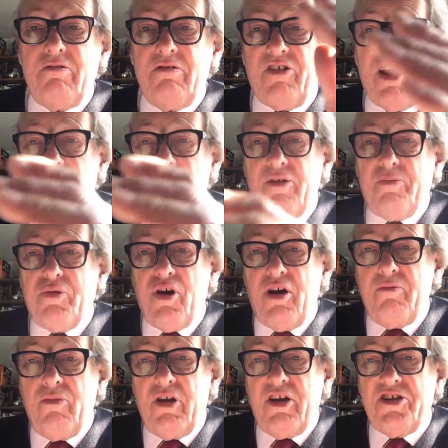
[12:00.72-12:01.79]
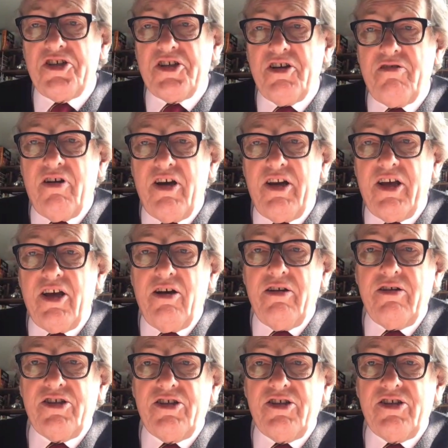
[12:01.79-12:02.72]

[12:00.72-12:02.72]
Was that the Prime Minister early on?